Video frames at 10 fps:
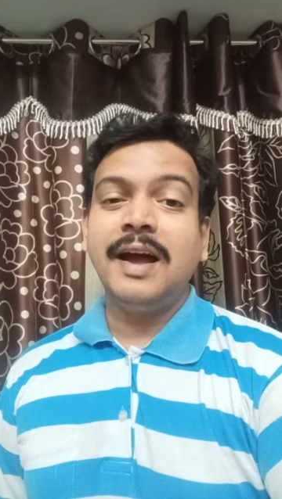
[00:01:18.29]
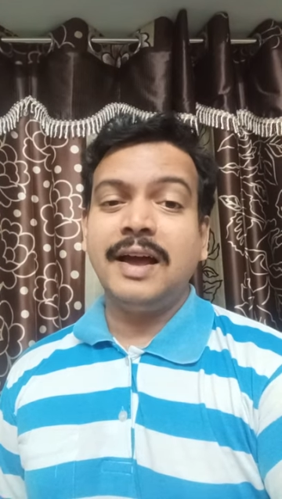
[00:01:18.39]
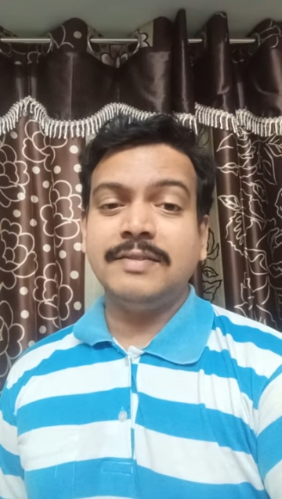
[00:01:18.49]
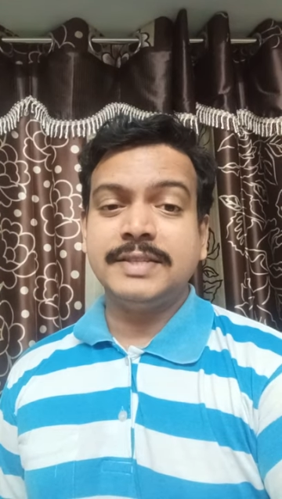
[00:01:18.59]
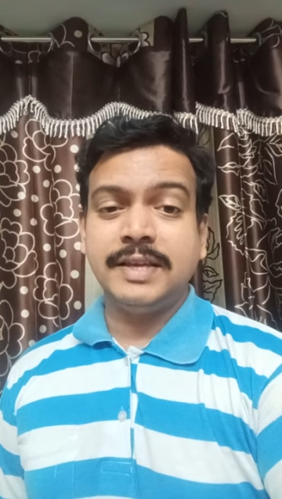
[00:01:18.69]

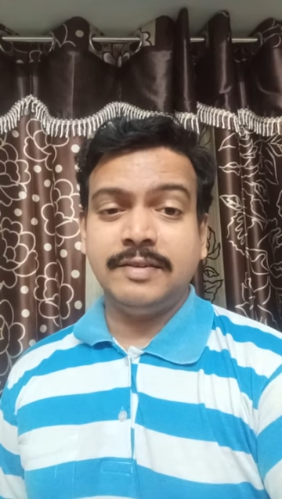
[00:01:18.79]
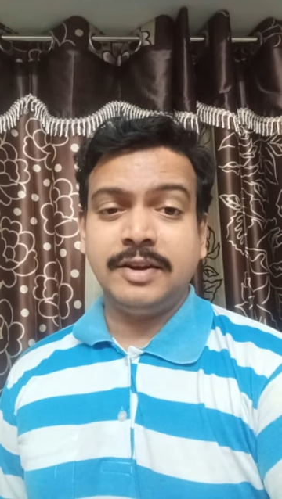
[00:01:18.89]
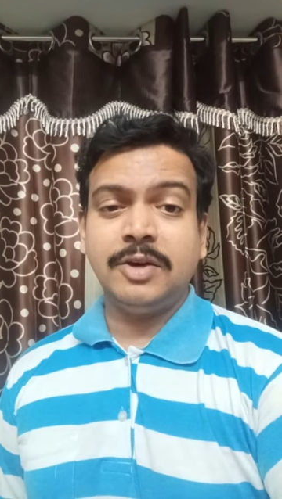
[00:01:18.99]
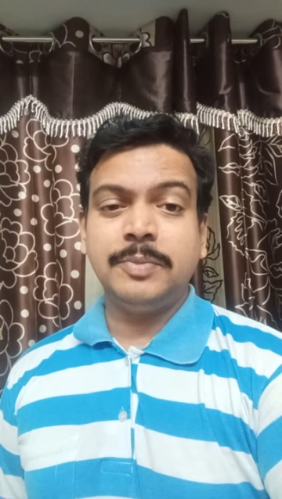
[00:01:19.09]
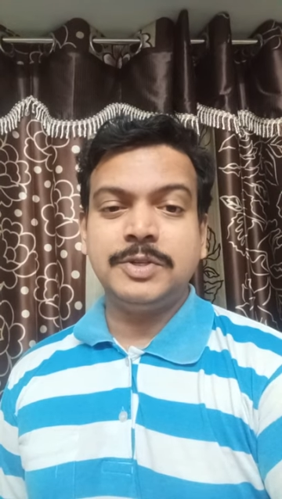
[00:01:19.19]
I was given
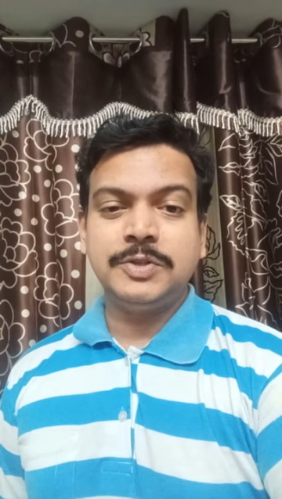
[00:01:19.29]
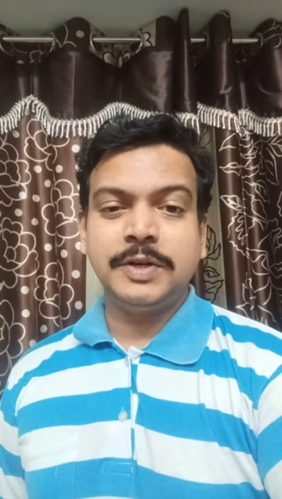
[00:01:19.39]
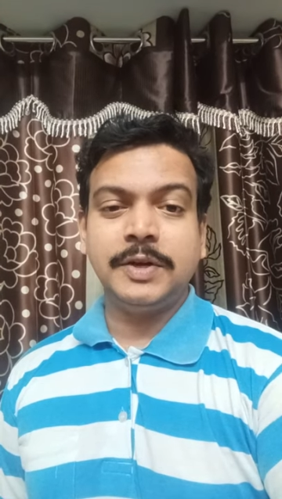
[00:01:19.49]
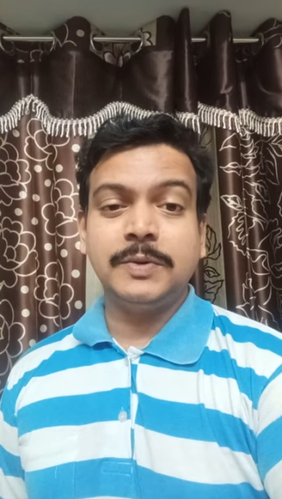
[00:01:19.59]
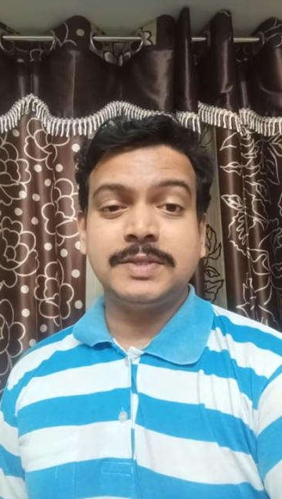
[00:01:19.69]
an
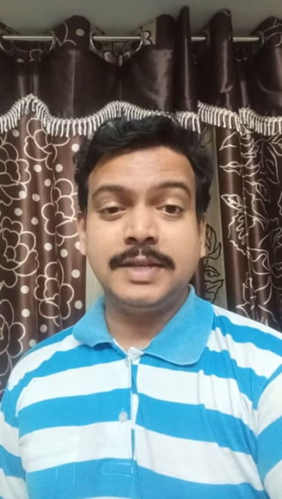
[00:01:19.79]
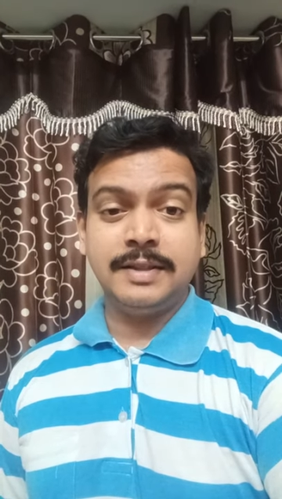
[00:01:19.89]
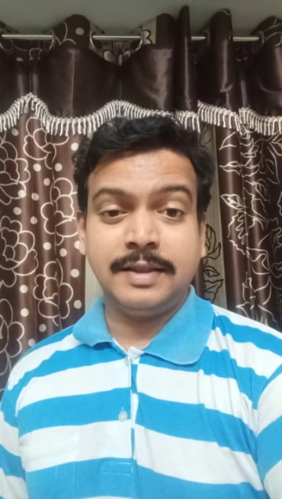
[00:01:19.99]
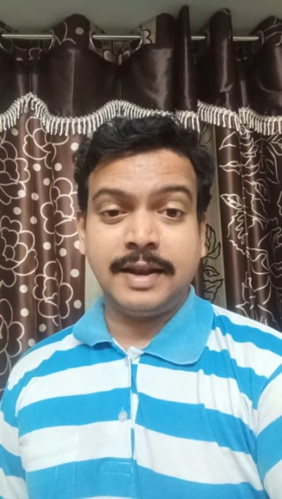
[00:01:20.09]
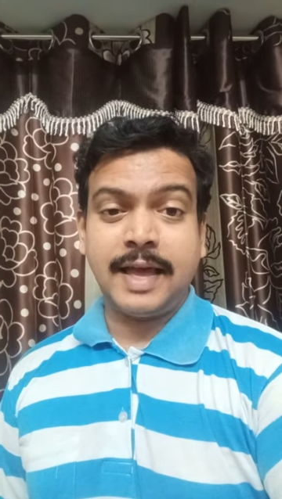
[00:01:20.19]
opportunity to
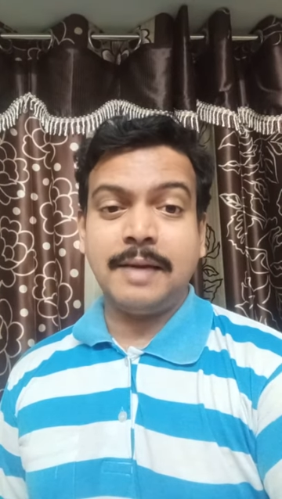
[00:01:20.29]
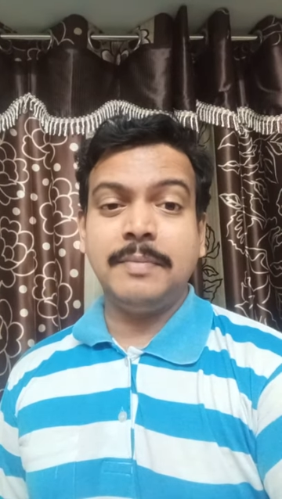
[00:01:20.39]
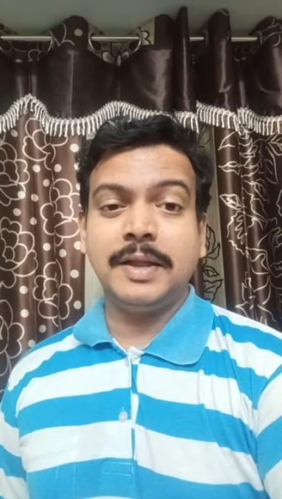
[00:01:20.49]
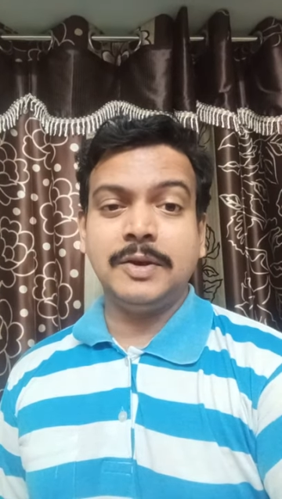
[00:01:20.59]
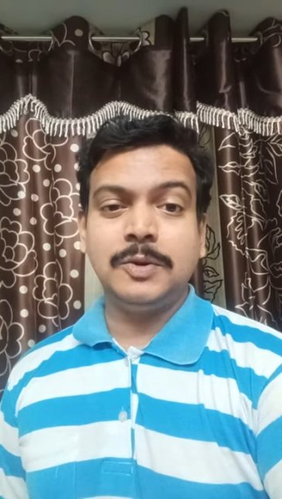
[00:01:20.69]
sit in the
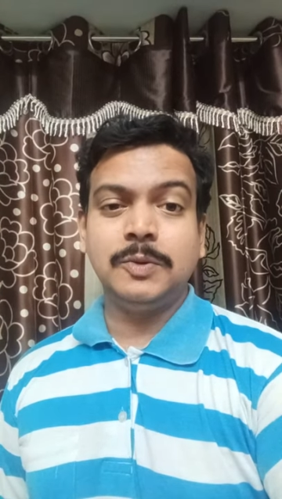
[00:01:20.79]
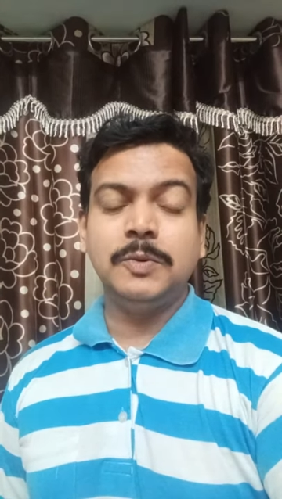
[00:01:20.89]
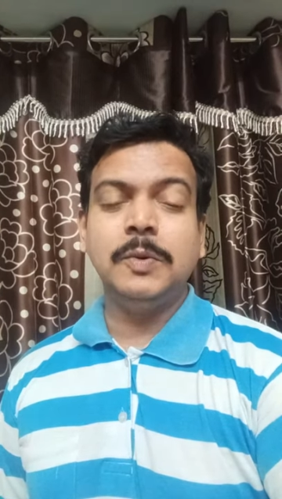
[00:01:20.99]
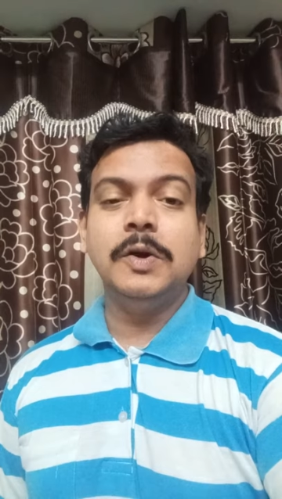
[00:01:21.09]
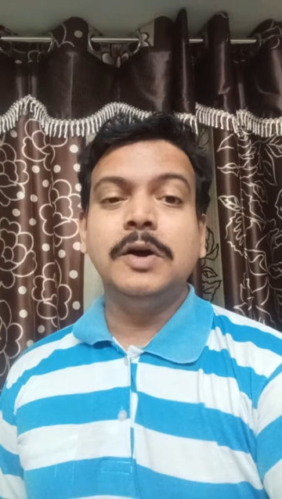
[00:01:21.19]
lab and
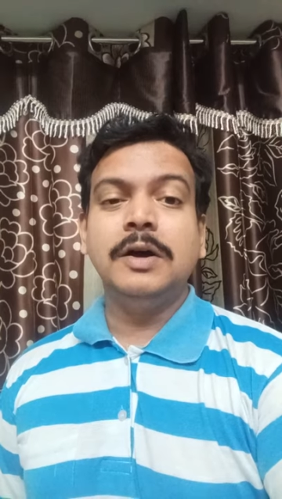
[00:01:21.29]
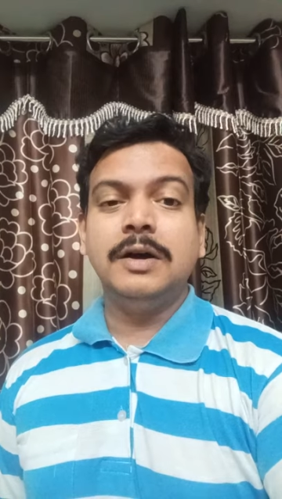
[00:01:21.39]
do